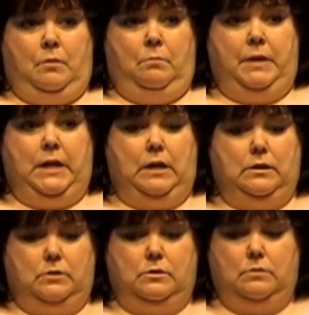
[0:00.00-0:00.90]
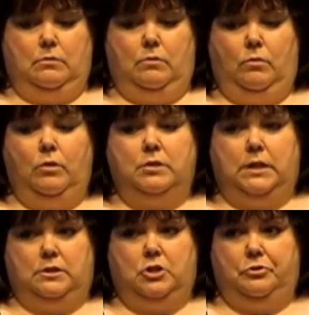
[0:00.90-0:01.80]
because
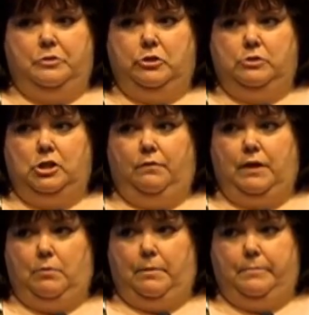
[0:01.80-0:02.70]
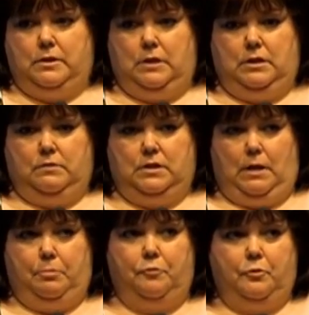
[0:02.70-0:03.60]
to achieve that representative
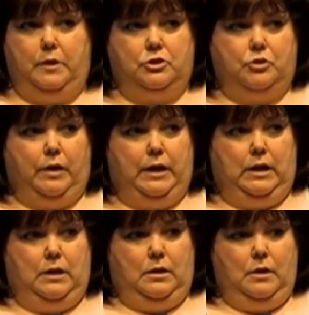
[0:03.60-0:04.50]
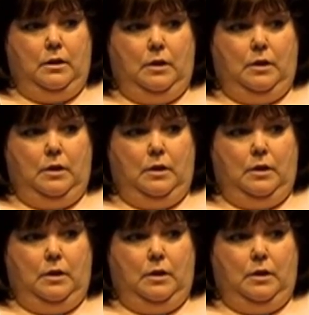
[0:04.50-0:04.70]
sample for each grade and